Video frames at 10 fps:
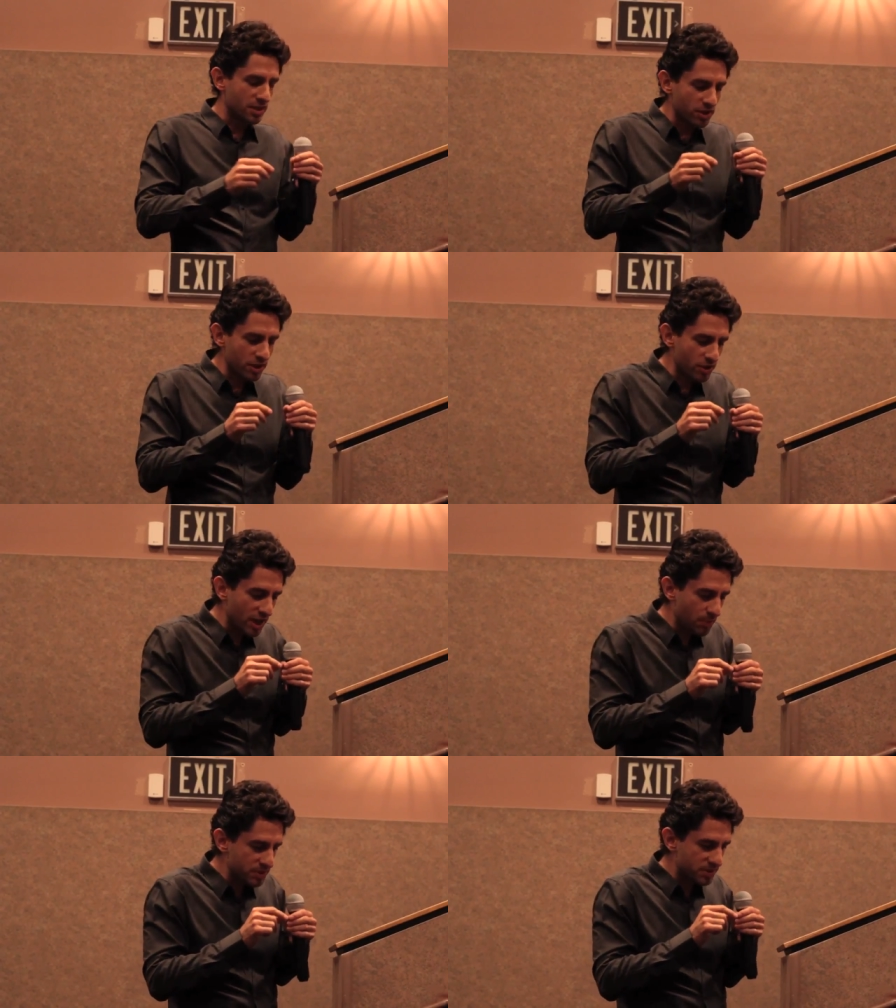And it
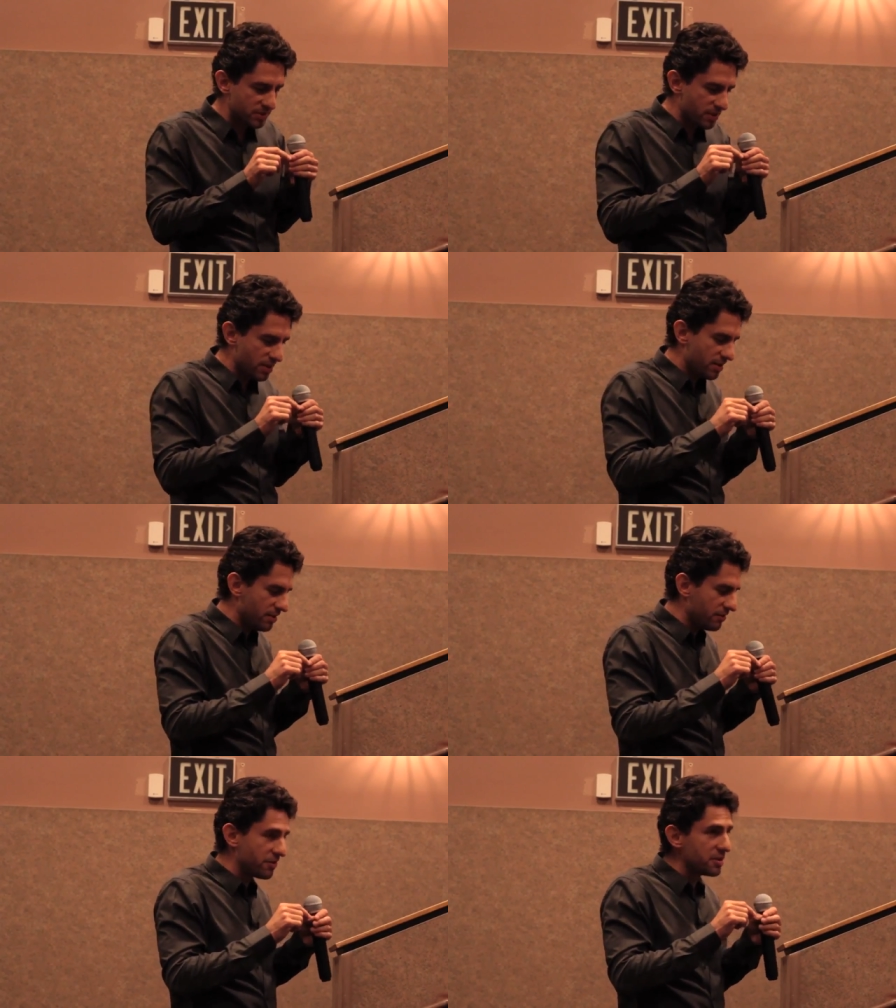only happens
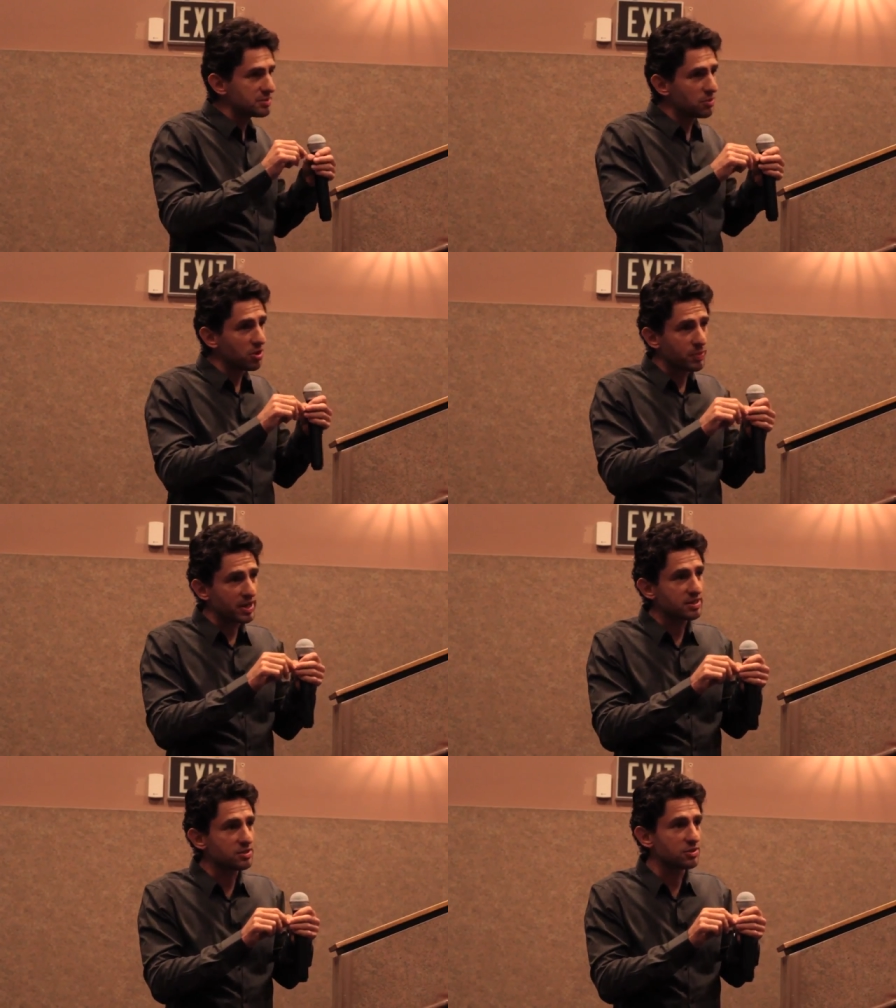in very small
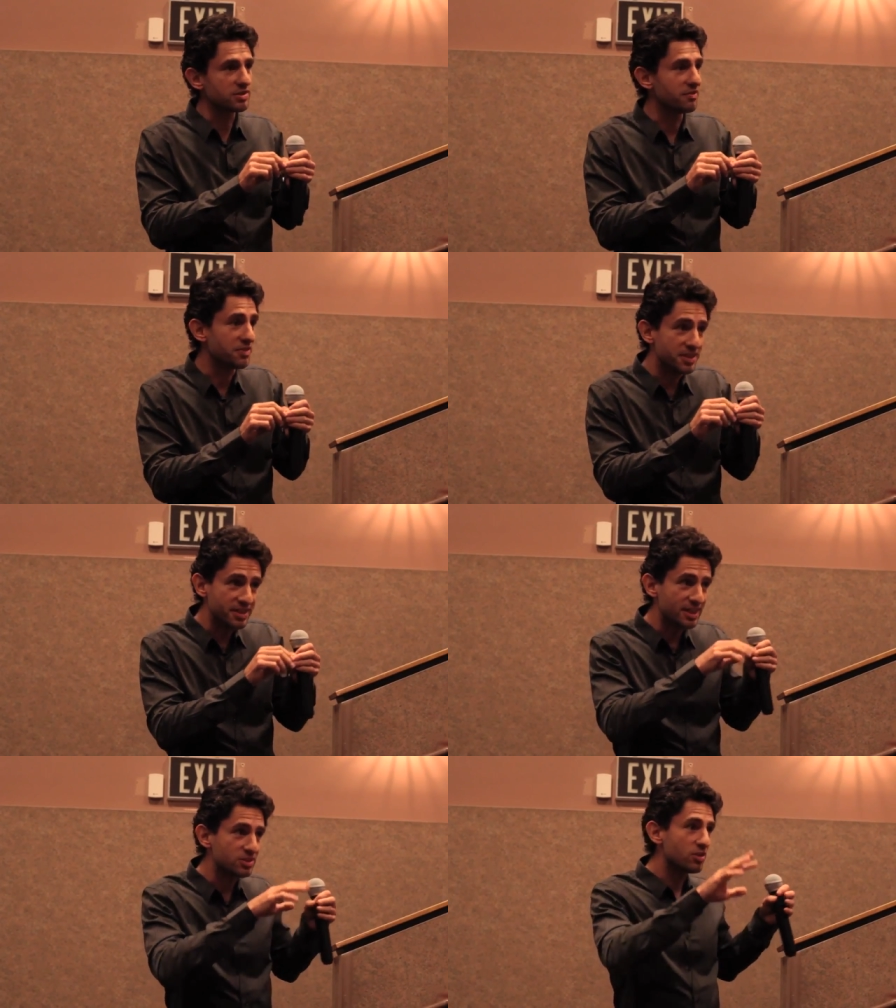particles and
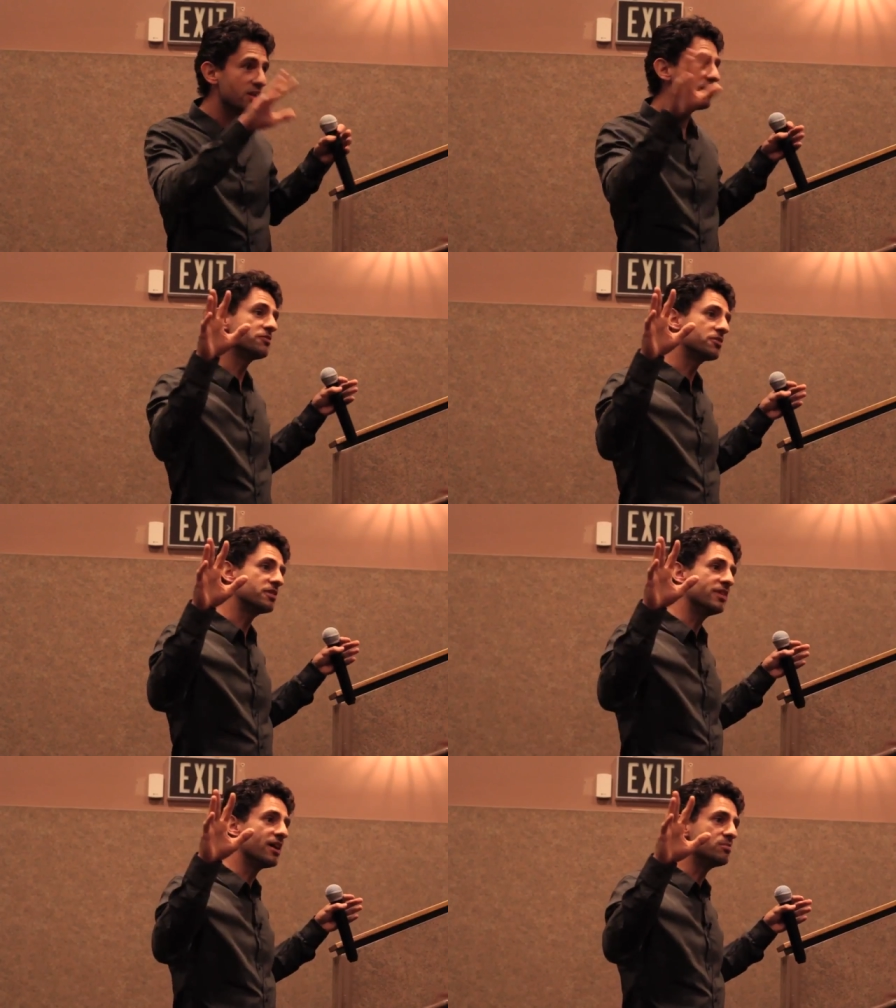very isolated
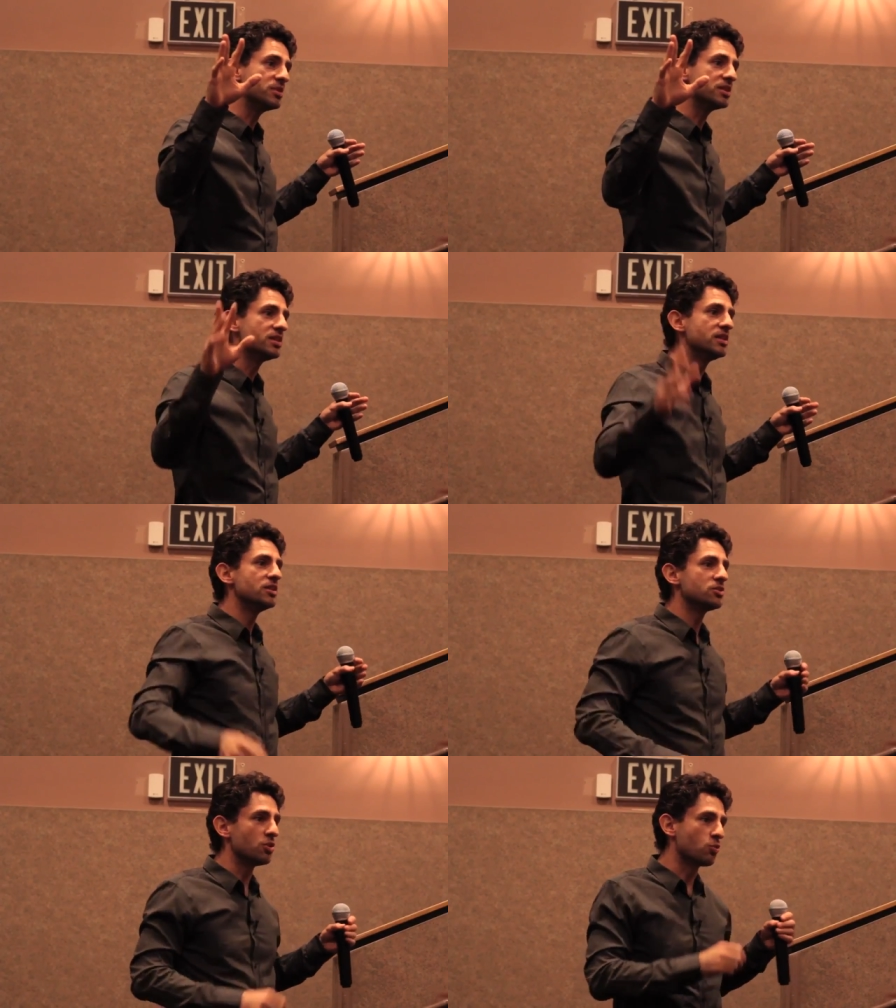for environment.
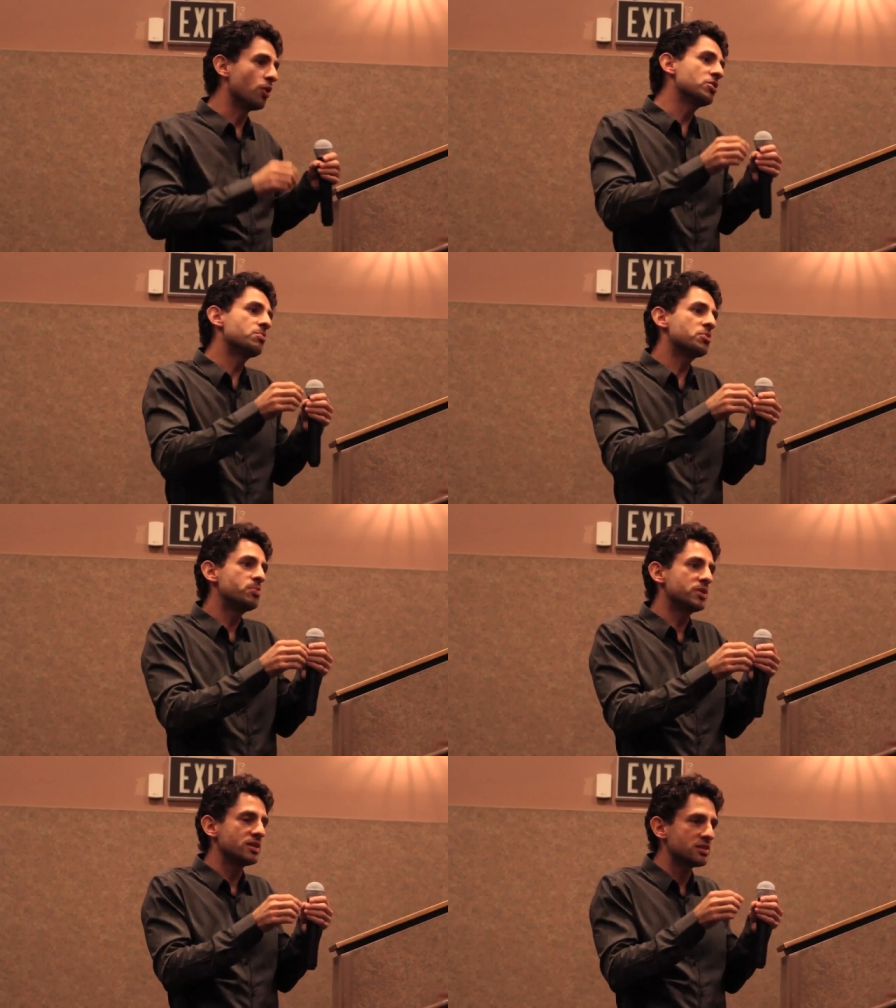So quantum
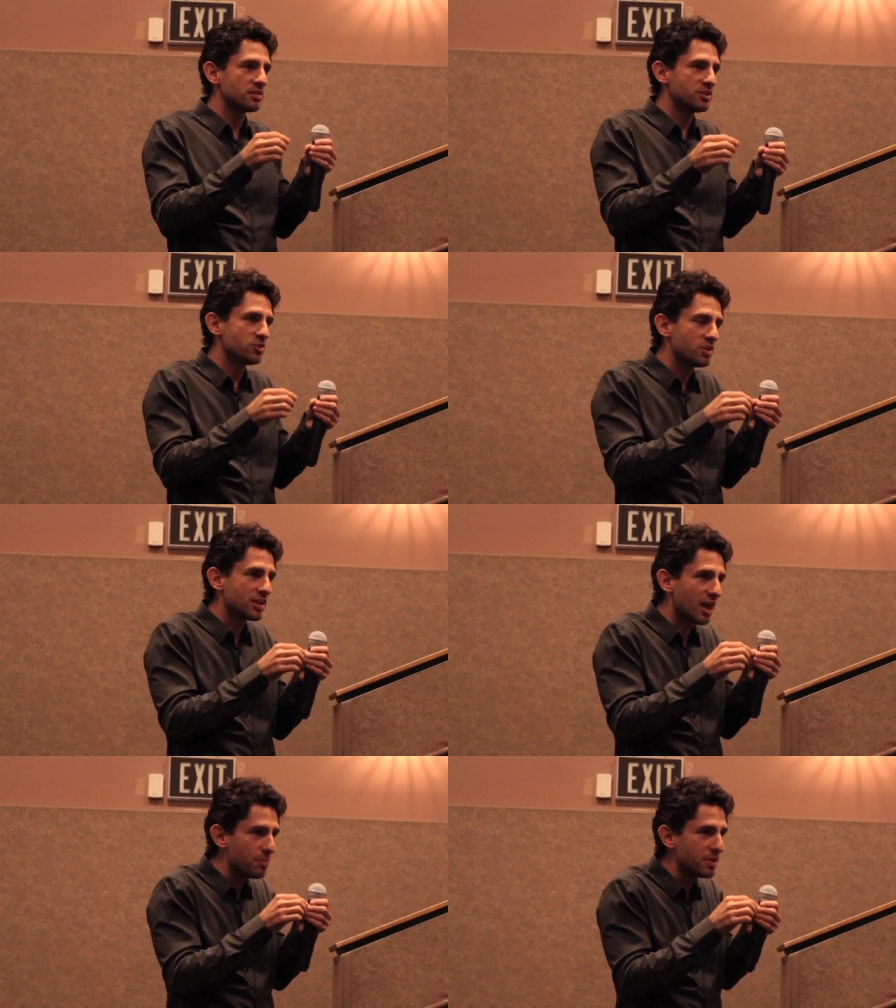properties
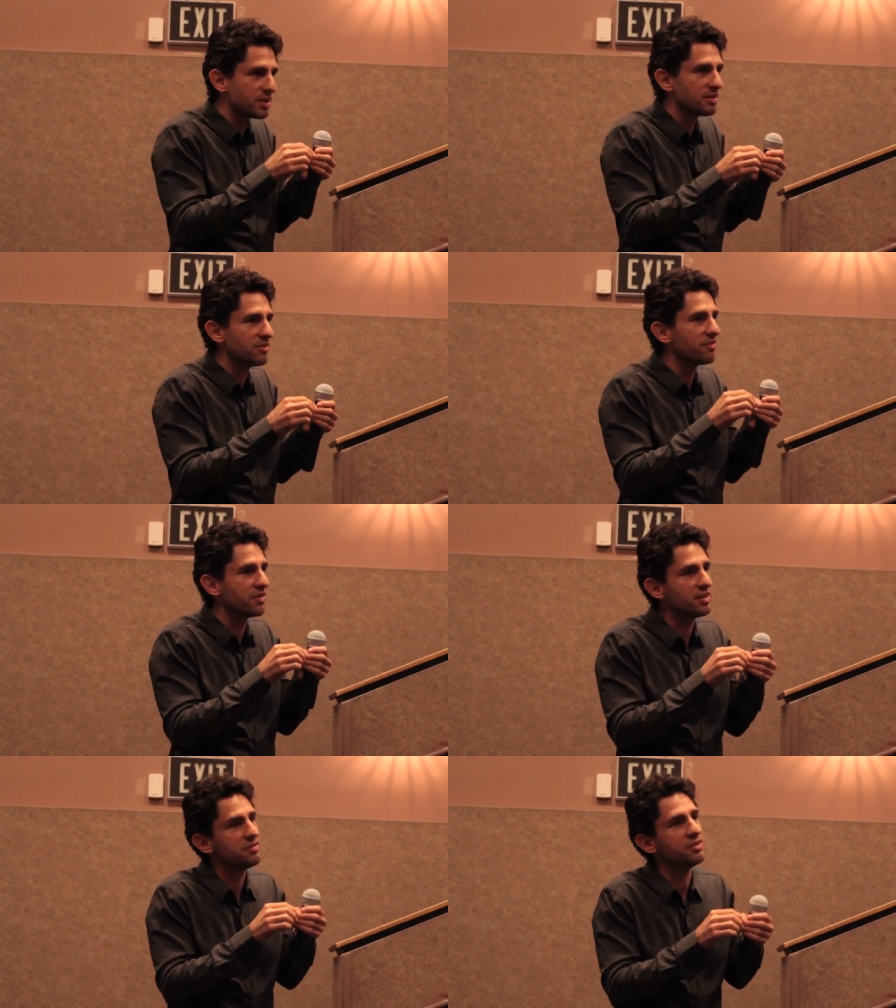usually happen at
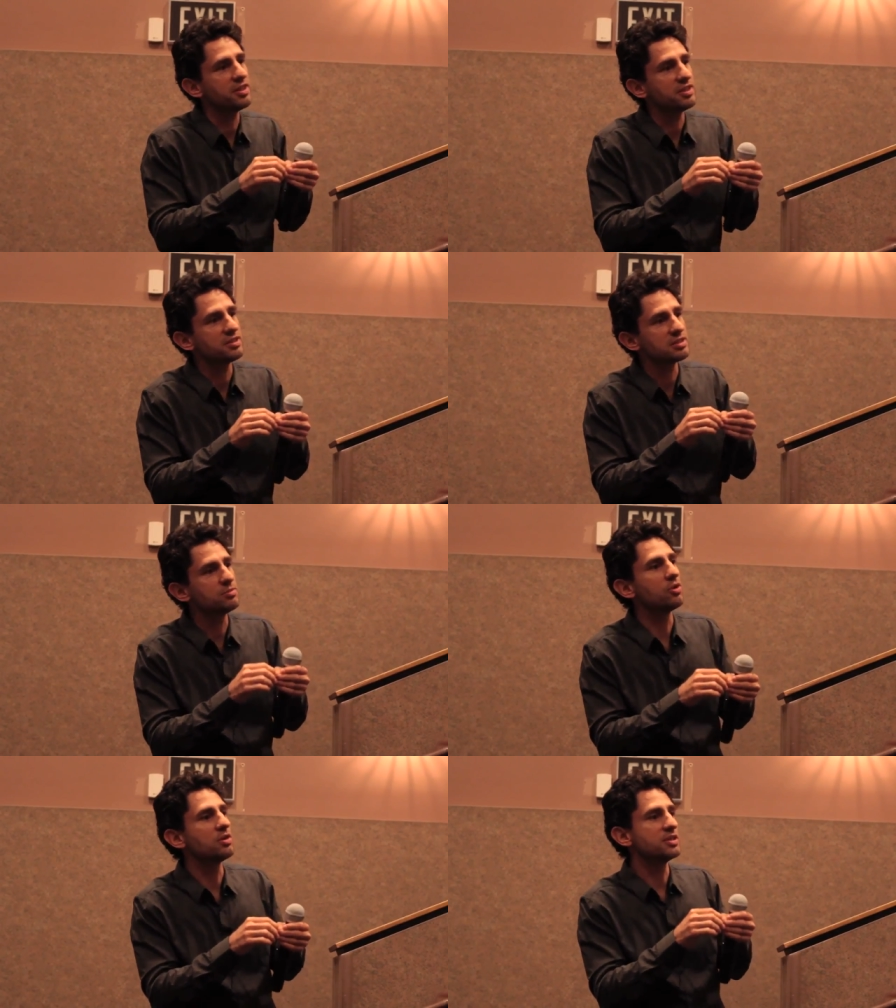very, very
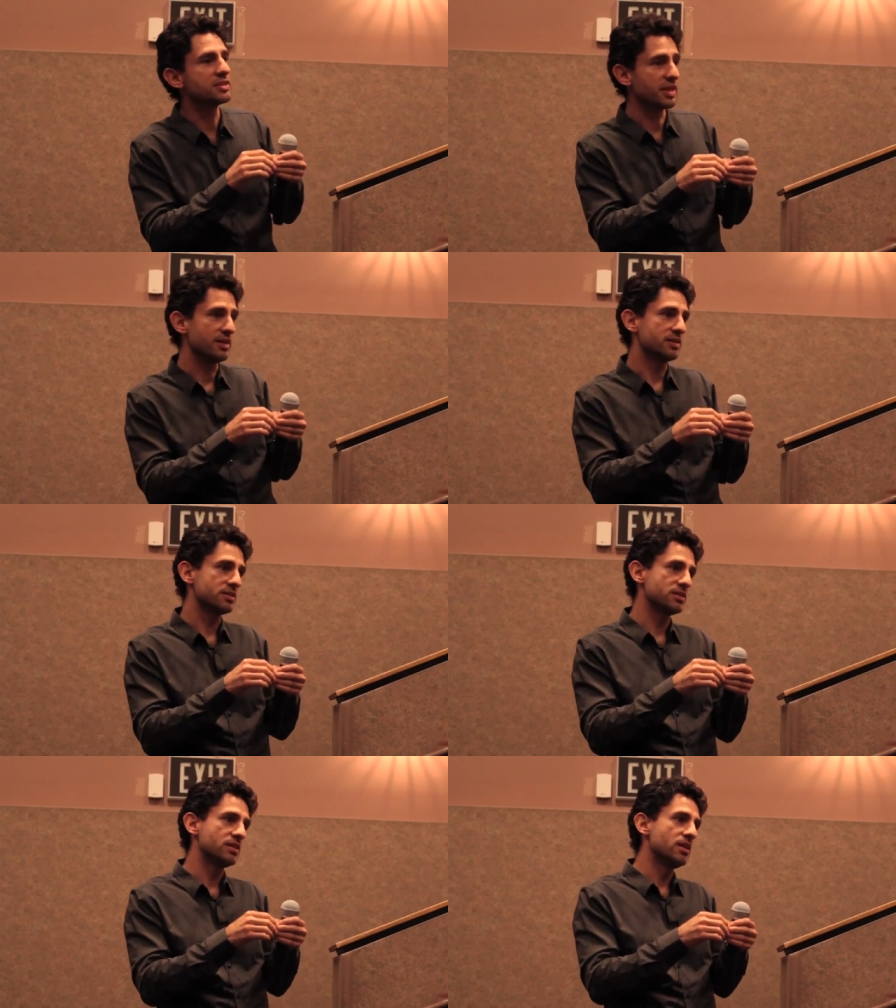small scales.